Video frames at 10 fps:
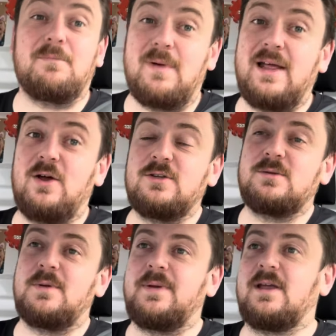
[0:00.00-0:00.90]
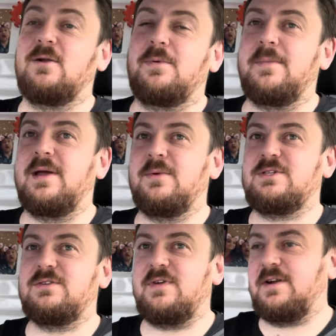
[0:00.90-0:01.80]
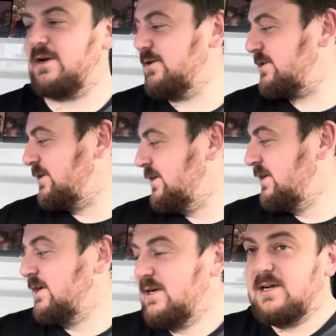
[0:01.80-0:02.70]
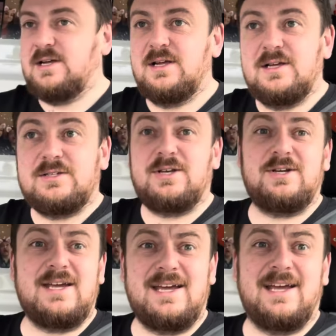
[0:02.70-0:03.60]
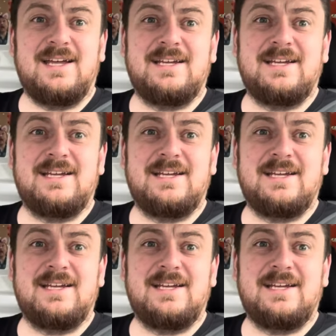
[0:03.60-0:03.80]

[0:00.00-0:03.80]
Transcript: might also be picking up a bit, which is very good. So yeah.